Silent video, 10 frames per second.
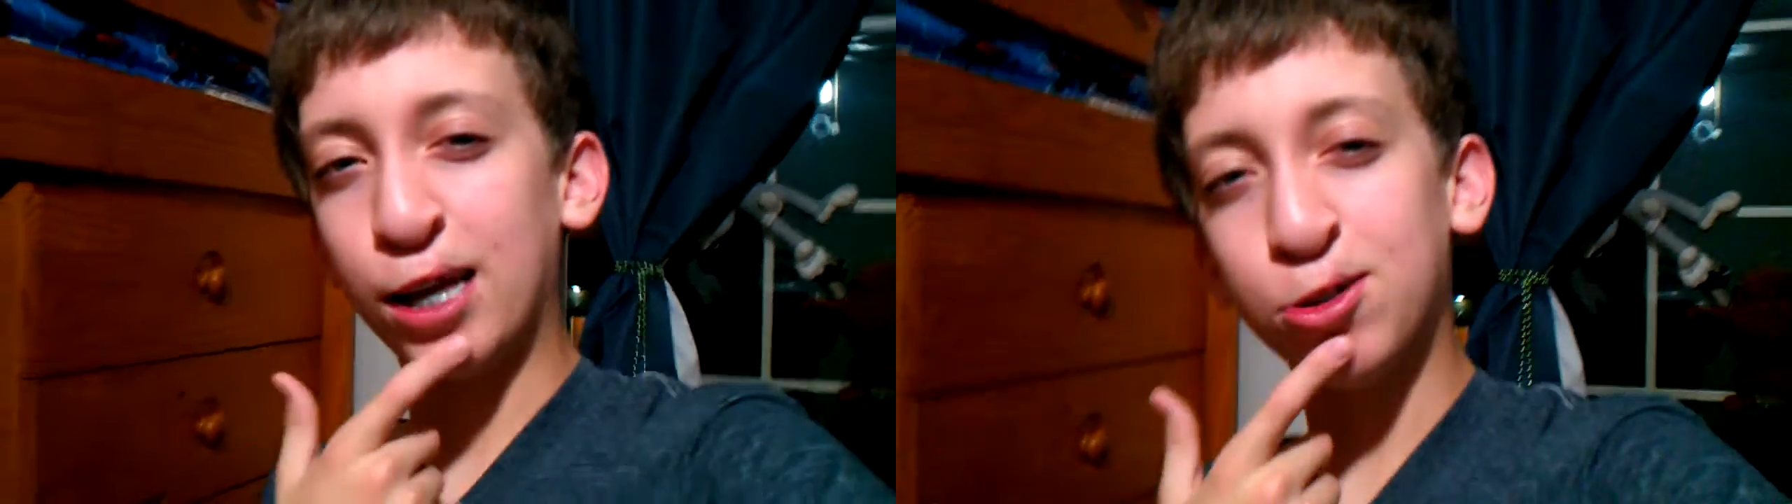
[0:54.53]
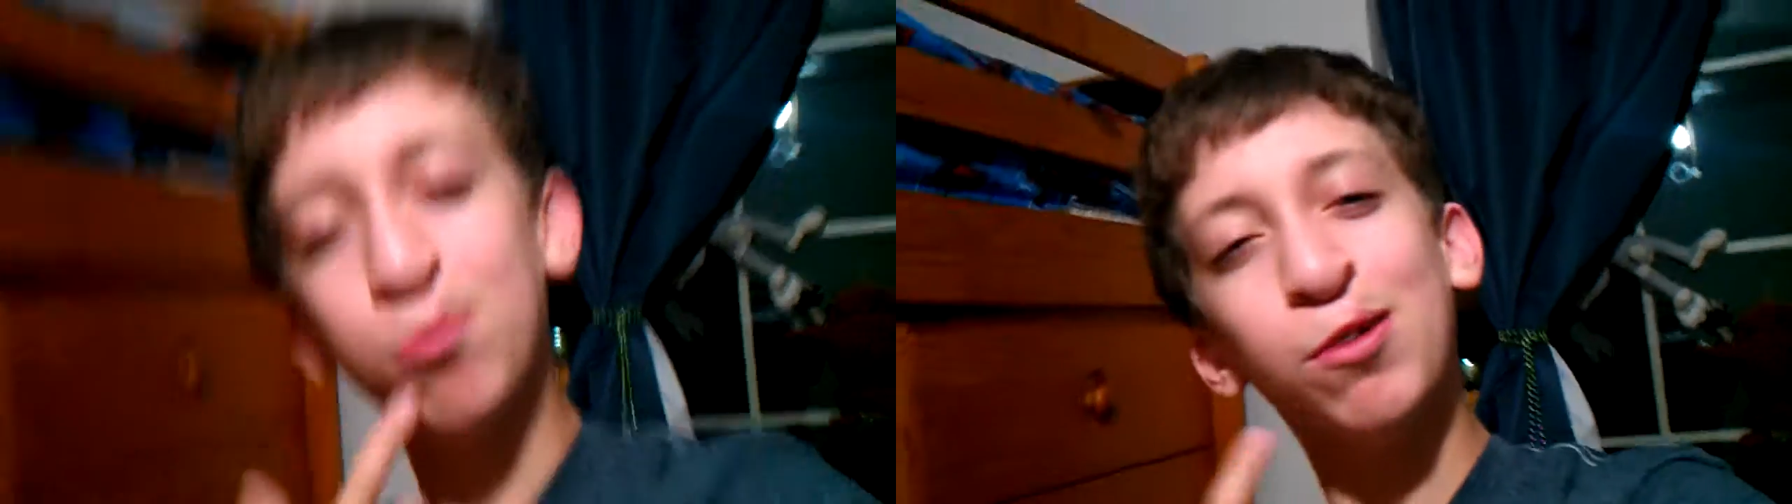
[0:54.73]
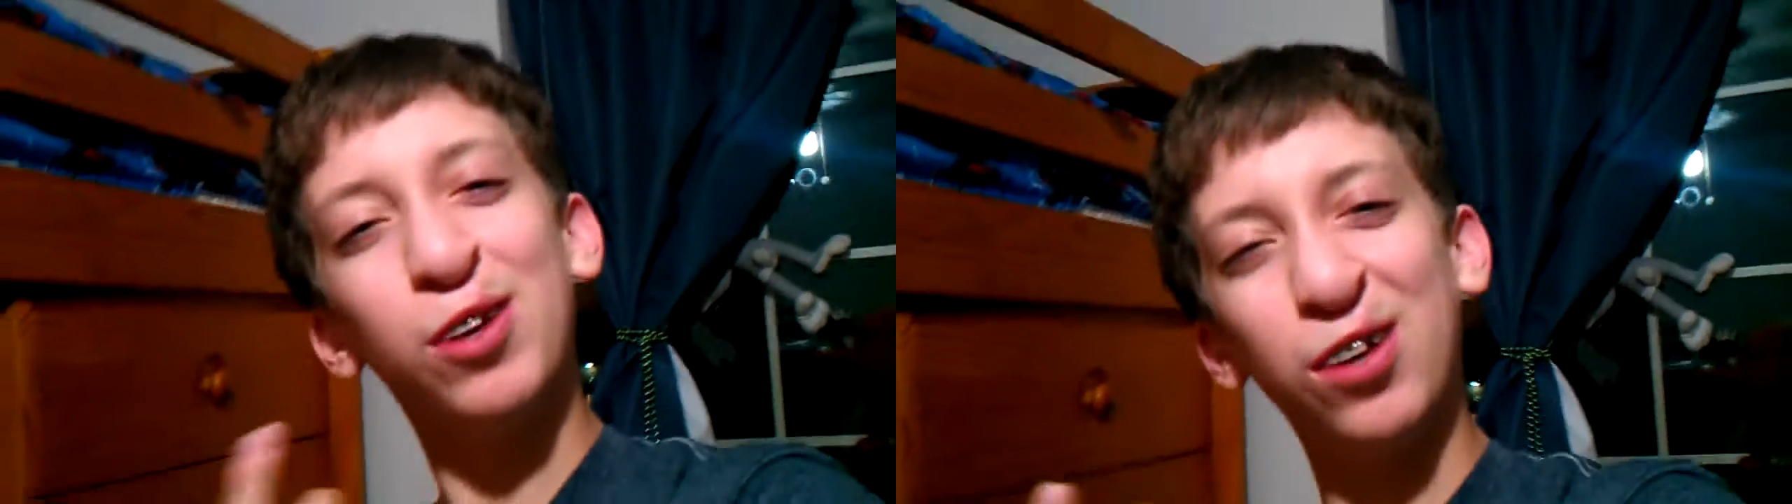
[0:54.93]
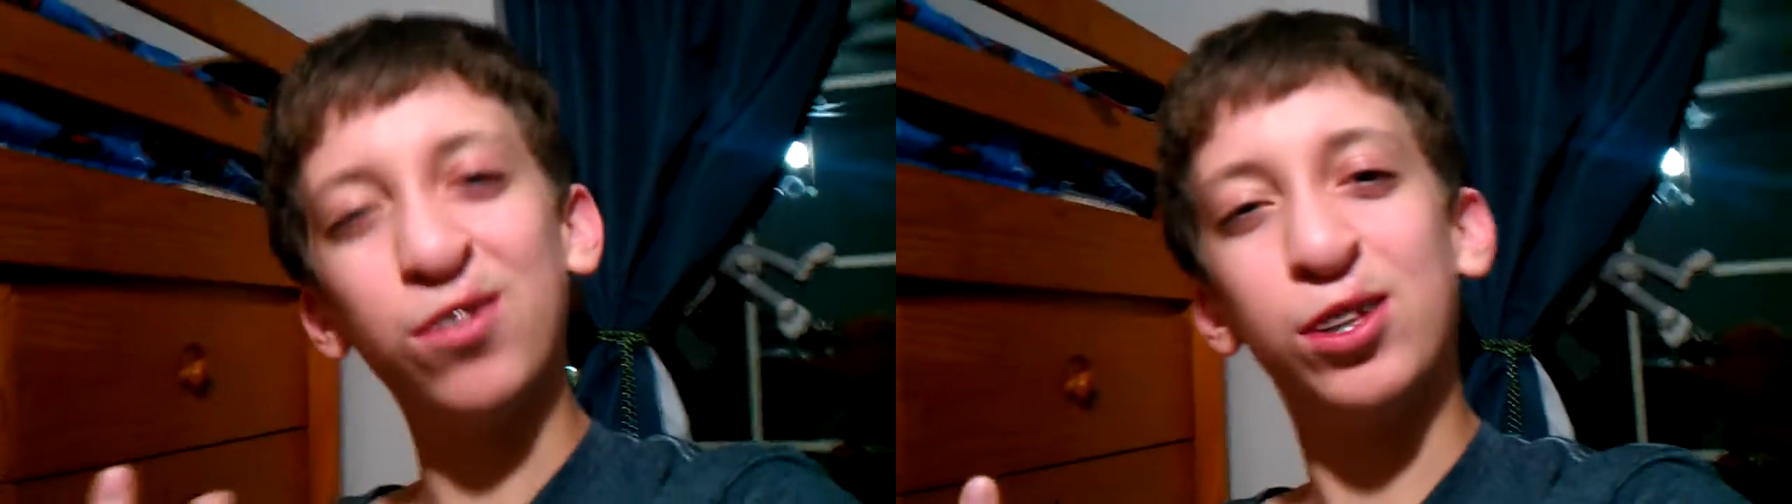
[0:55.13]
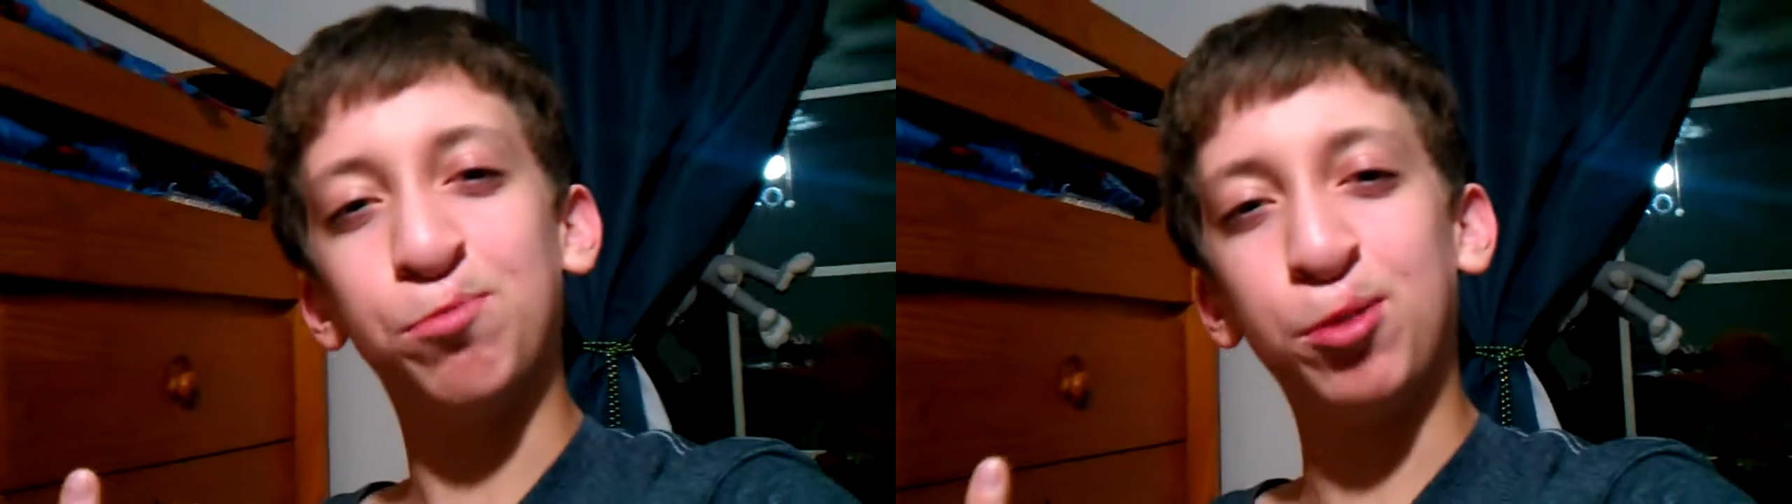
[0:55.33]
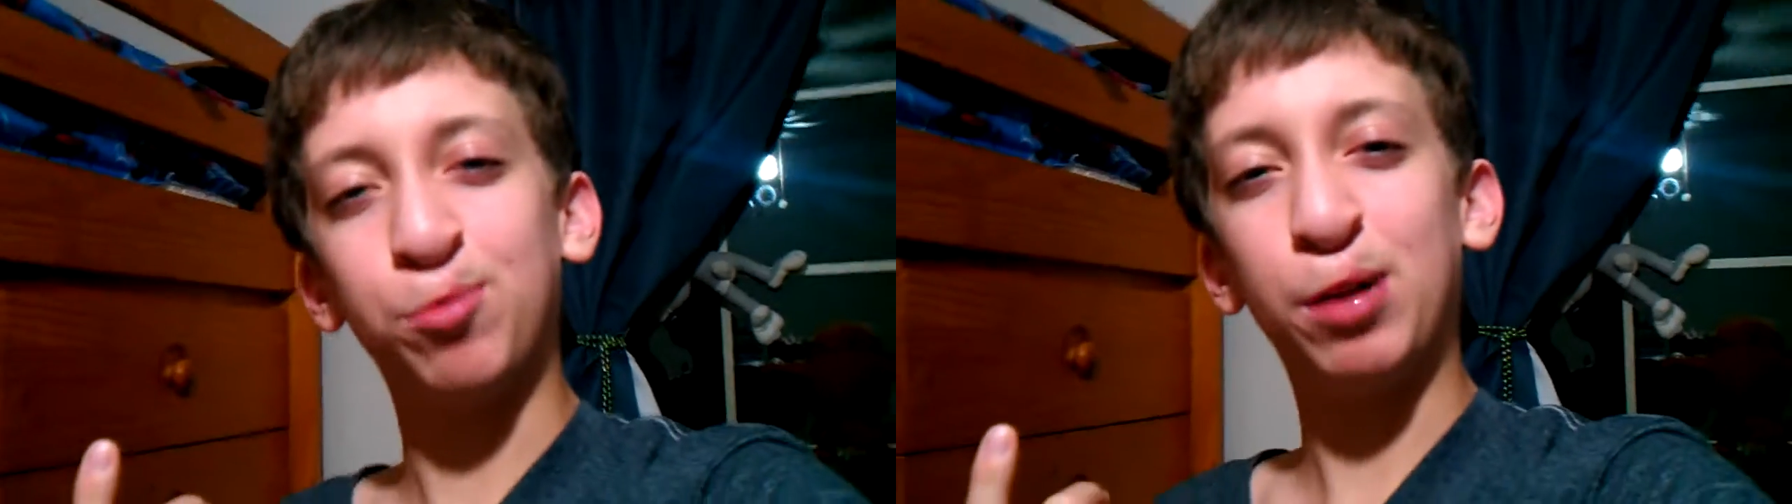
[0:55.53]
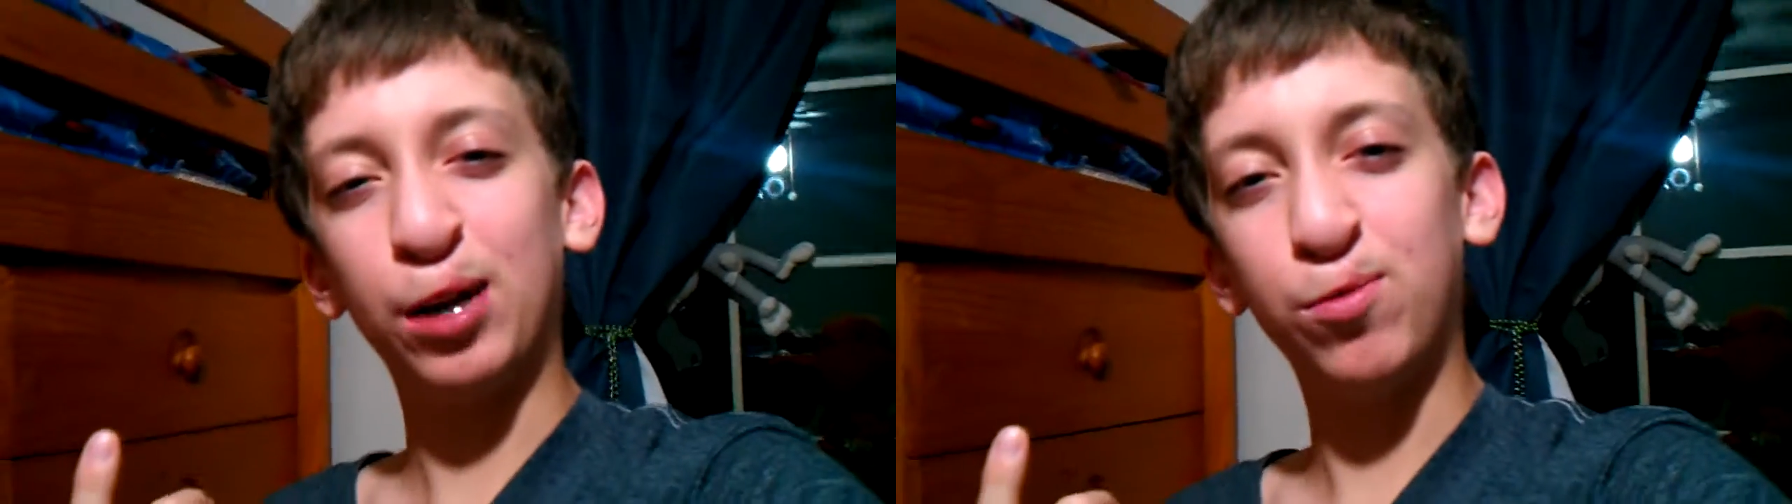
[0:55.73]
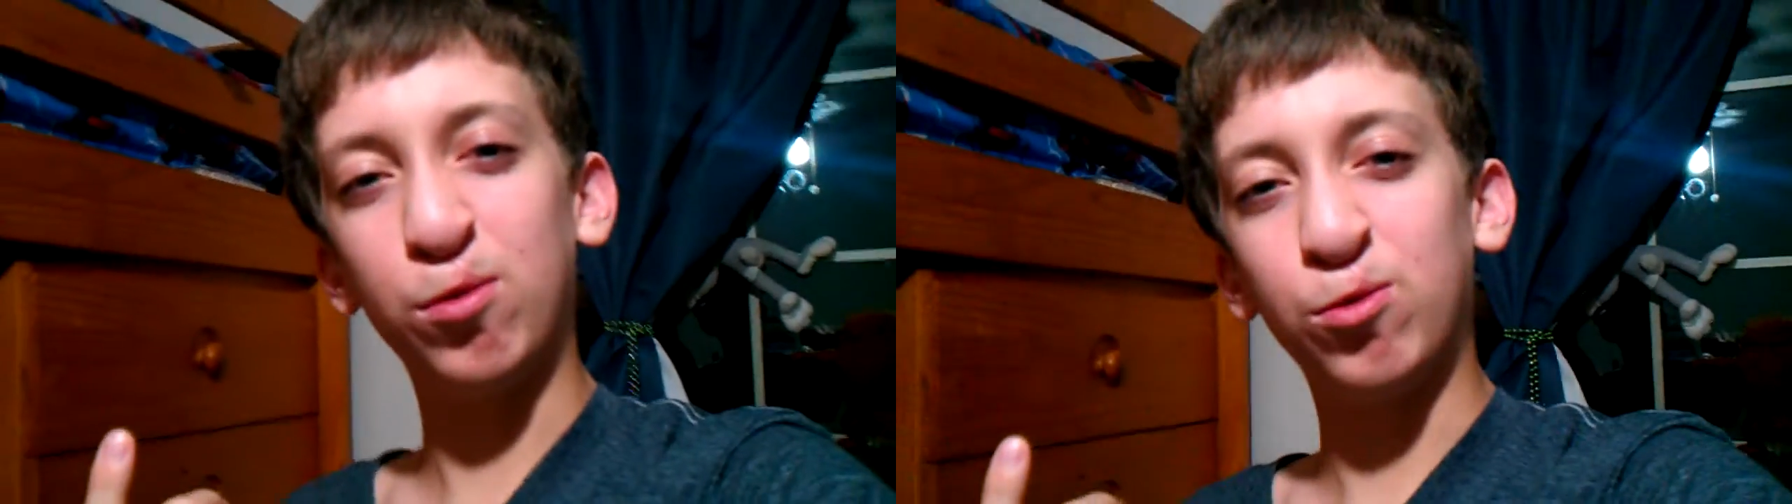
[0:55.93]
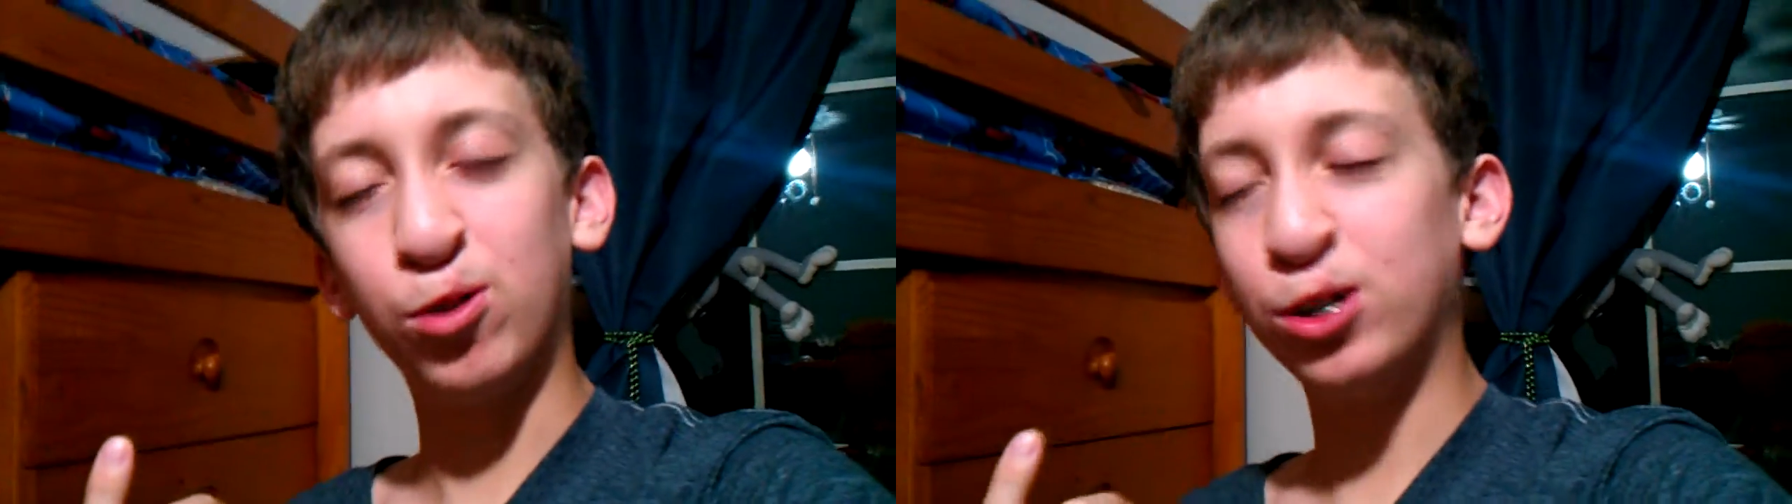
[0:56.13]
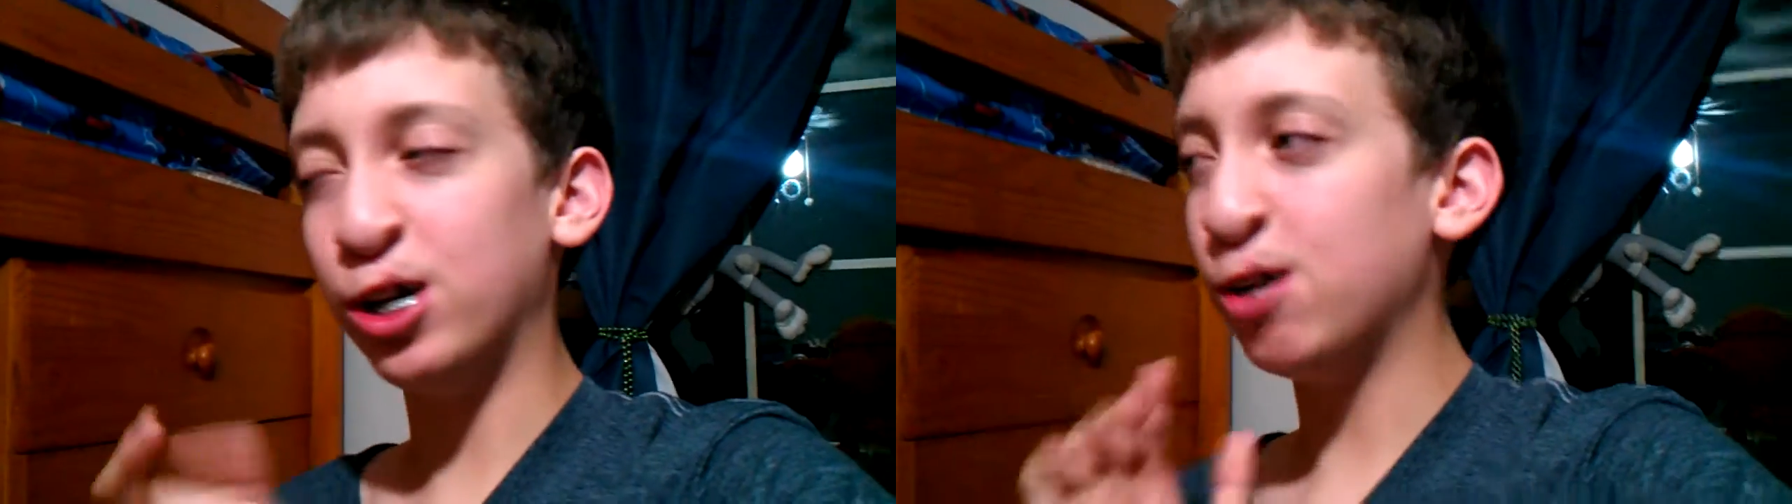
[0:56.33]
I should probably have this prepared
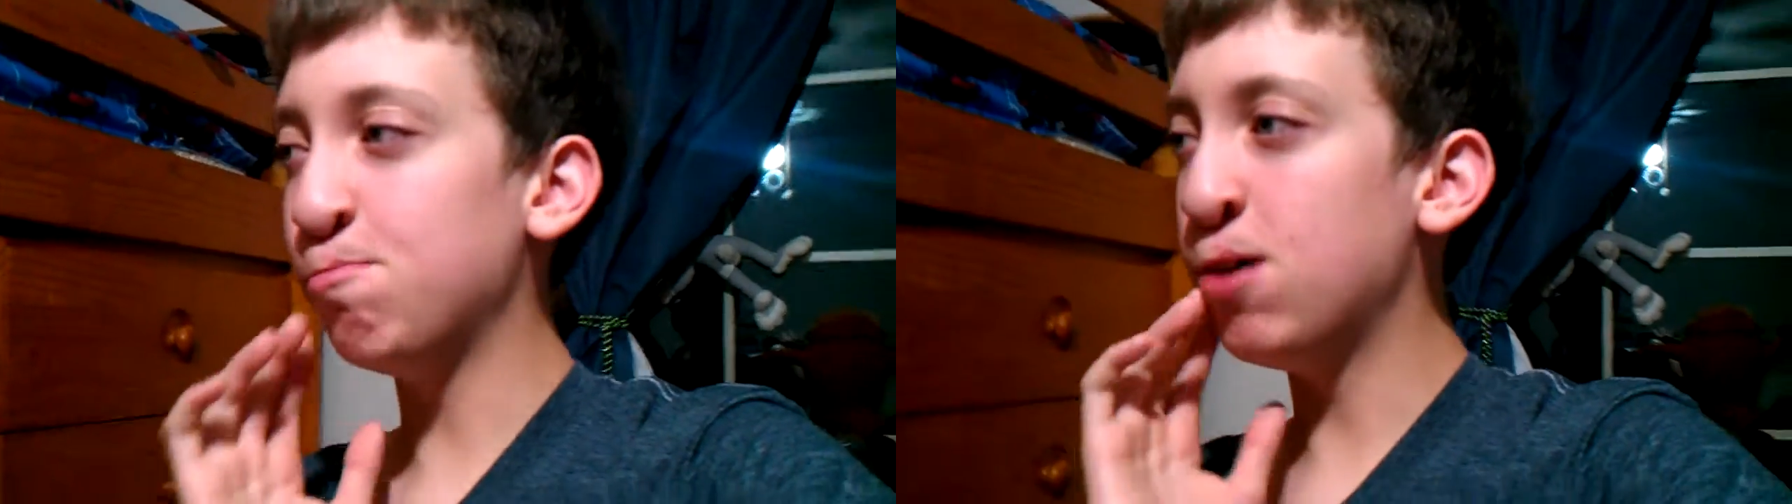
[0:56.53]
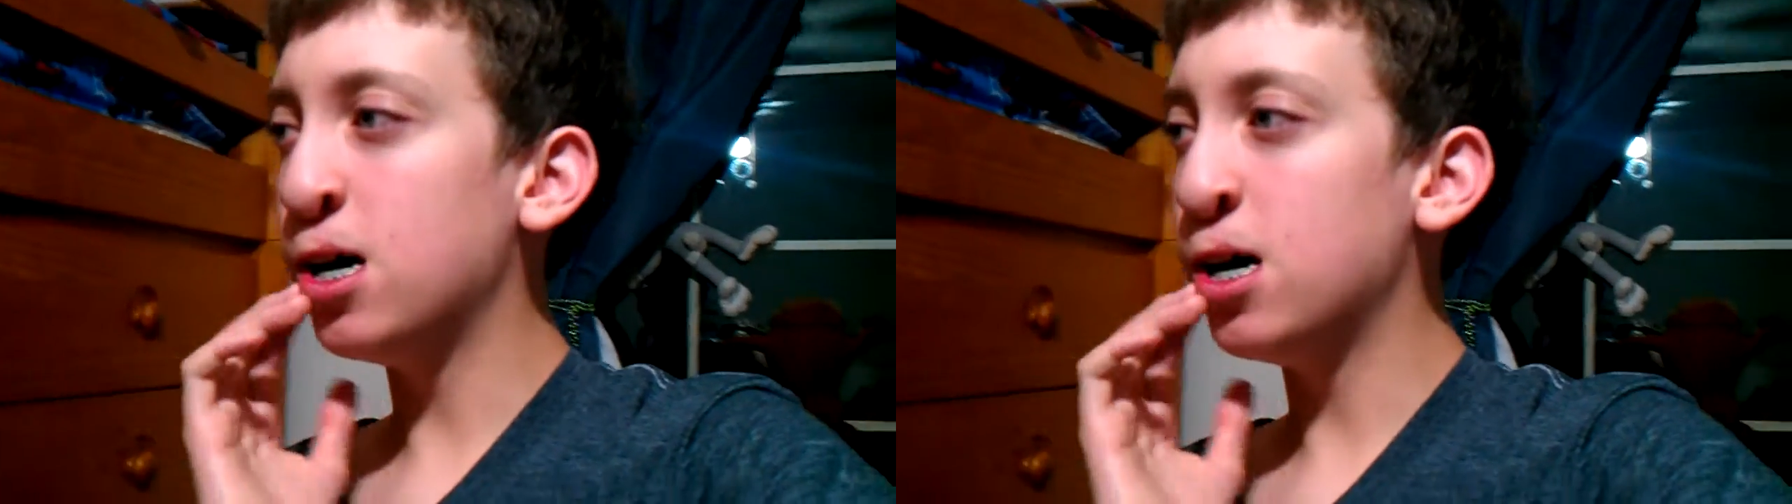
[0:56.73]
before time.